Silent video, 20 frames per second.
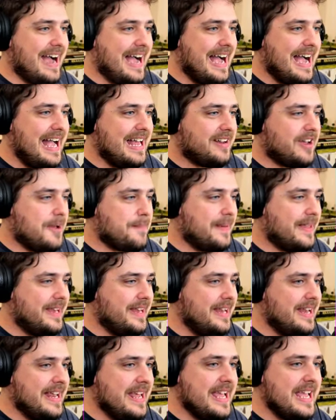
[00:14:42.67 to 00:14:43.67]
And I
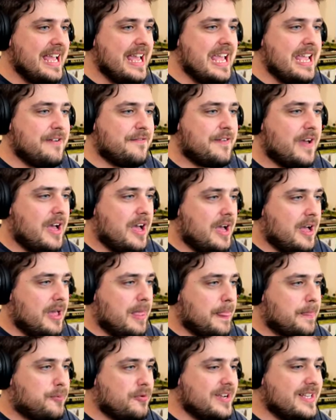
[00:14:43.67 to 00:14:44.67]
believe
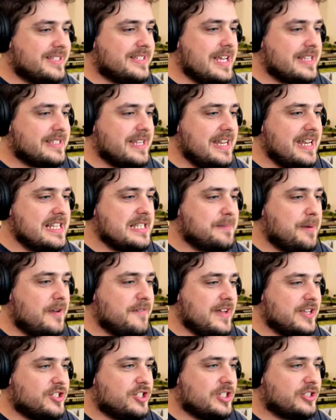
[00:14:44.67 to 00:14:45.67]
Princess Elizabeth
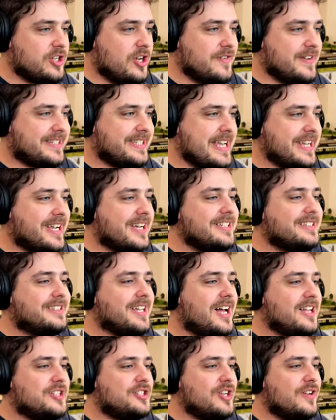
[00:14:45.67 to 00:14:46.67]
has just overtaken
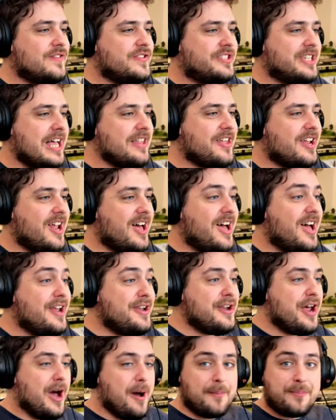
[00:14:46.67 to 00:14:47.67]
Duchess of
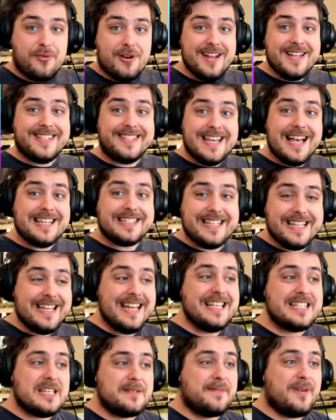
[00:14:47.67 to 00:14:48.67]
Sutherland. Princess
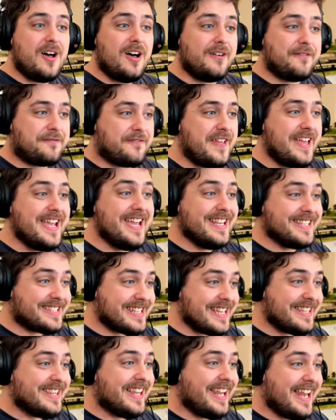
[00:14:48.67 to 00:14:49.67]
Elizabeth is
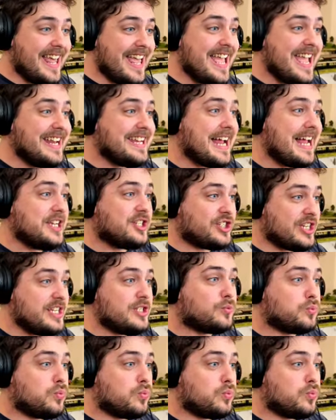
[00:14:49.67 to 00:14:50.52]
in the lead and she's